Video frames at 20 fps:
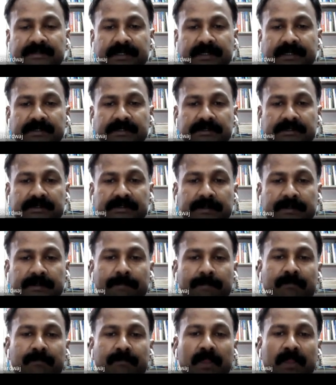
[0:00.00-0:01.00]
that is,
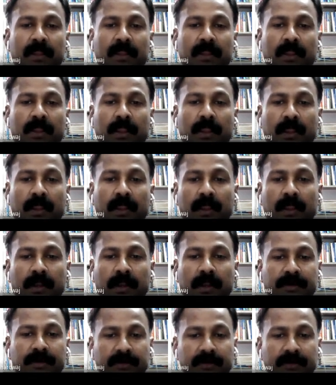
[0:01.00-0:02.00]

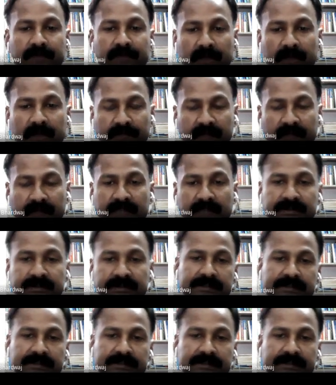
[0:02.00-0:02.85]
electric field of lines,